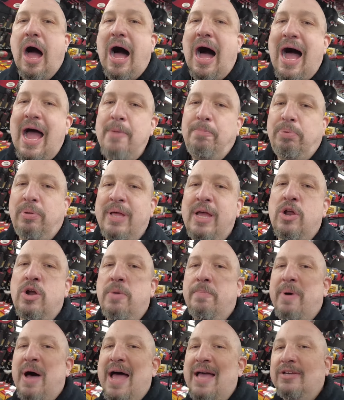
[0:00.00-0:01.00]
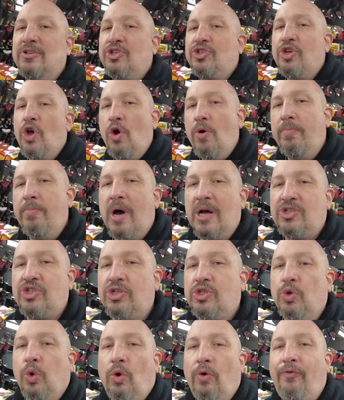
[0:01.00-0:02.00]
I plan on buying so much
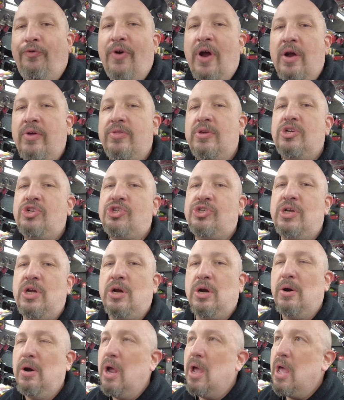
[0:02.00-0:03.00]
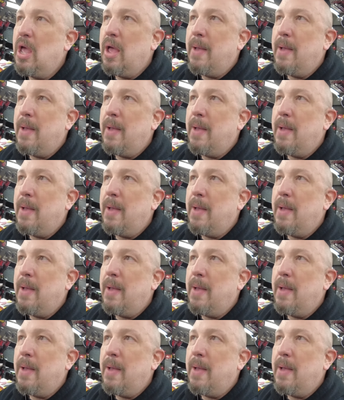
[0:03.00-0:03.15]
at Tool Fair this year.